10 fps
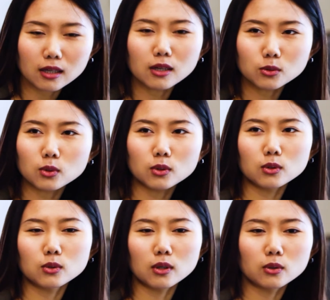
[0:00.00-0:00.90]
to take
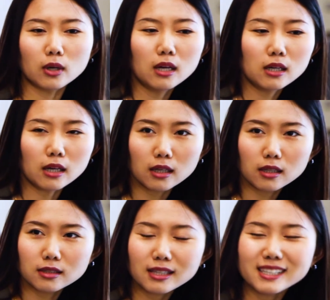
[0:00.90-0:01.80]
the challenge
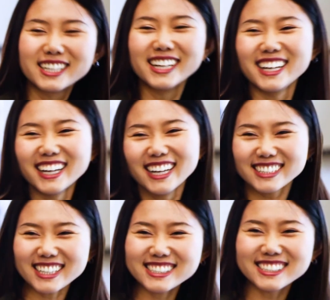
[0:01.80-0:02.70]
exam
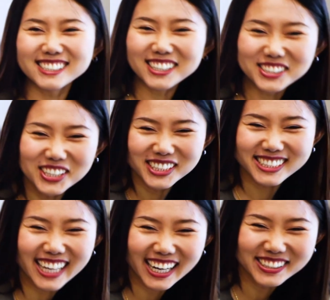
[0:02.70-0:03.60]
once, and if
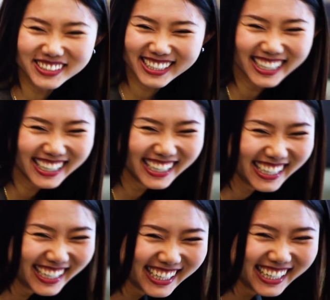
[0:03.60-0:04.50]
you pass it,
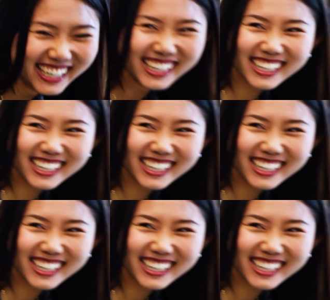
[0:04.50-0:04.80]
you'll